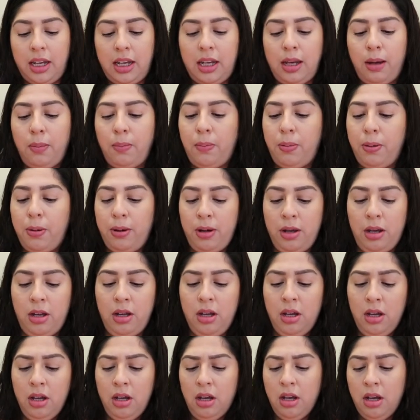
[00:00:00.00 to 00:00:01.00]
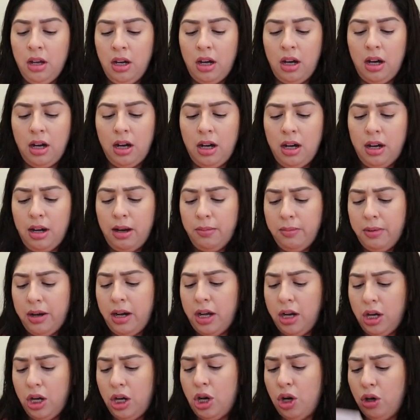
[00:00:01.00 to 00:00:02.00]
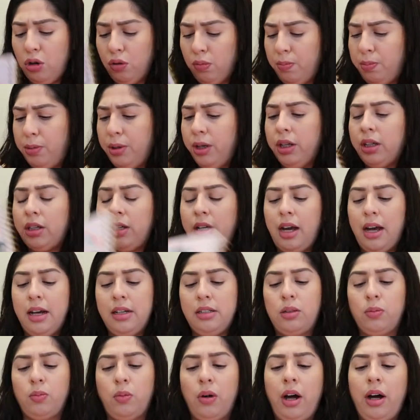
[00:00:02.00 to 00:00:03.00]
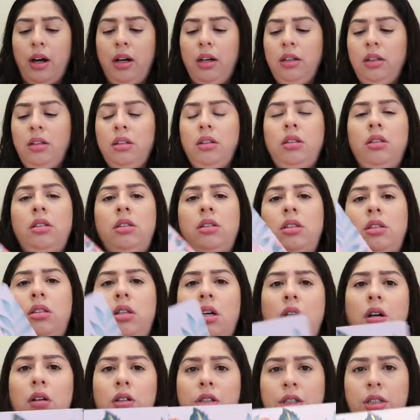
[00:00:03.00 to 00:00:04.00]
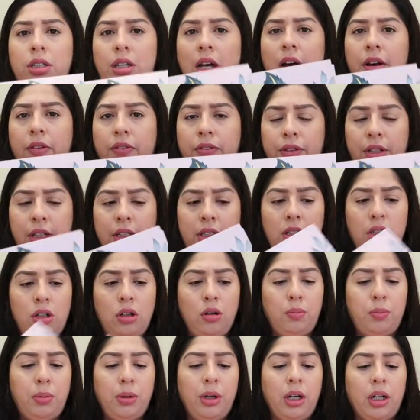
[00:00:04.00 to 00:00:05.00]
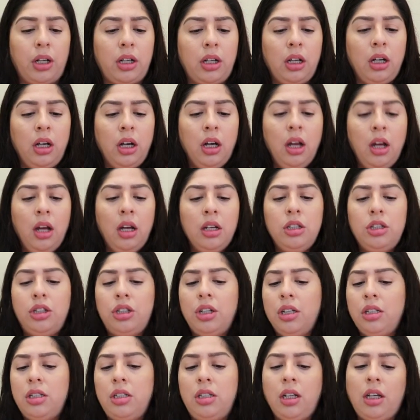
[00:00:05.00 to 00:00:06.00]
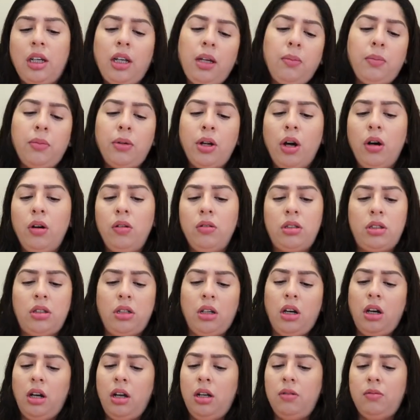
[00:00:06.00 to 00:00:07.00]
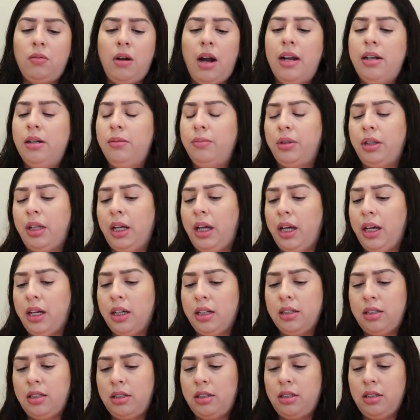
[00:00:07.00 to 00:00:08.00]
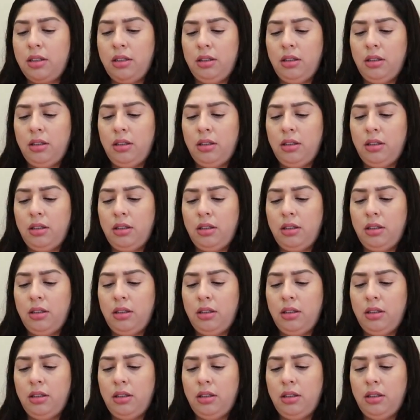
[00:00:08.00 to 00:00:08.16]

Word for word: keep um, a notebook as well. So just have this notebook just to keep notes on random things,